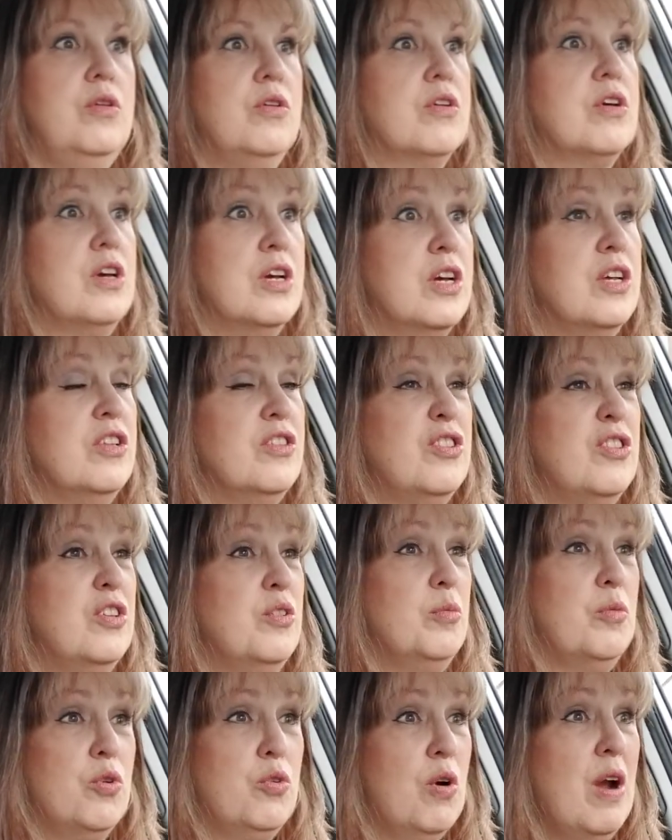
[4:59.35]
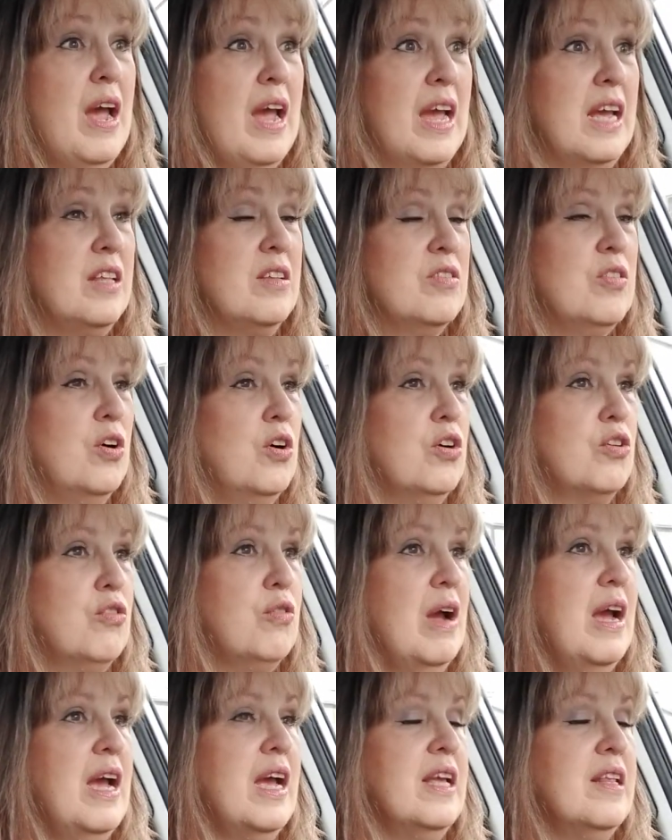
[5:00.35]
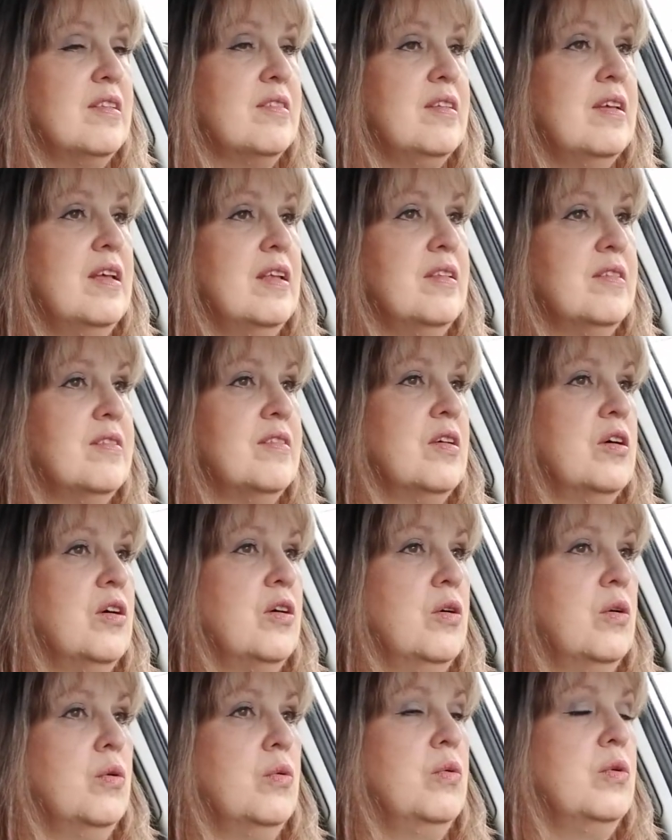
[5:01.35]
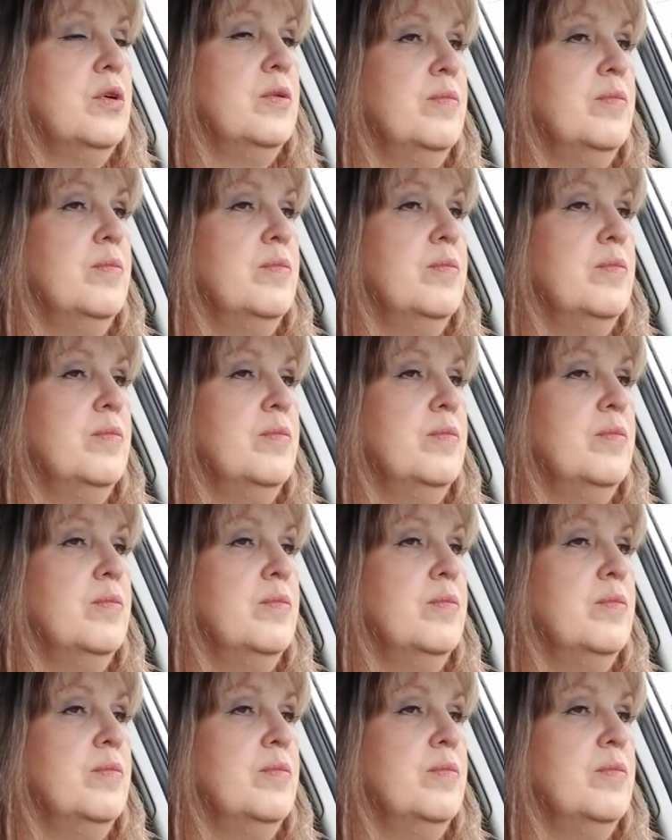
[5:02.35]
you can consume grains, whole grains, and so